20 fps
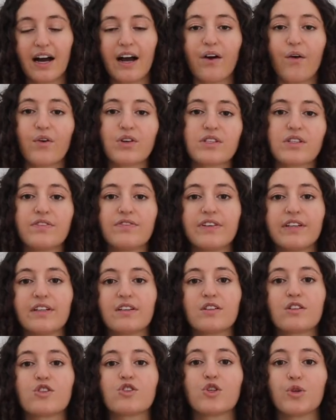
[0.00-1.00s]
I also
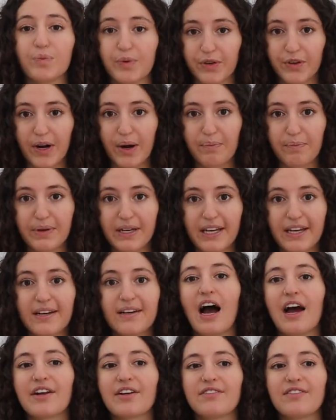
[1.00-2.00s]
feel super grumpy.
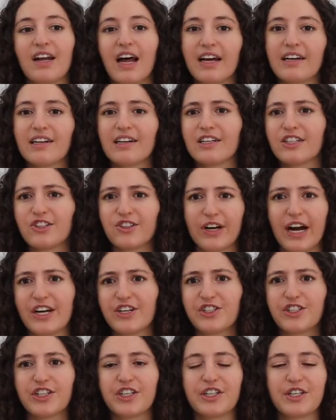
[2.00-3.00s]
Kind of like
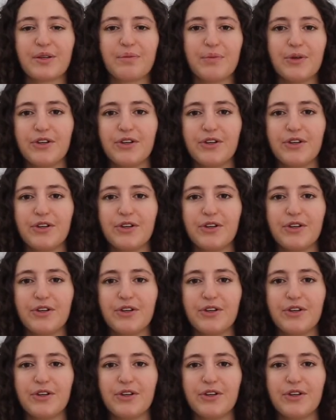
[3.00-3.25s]
aggression,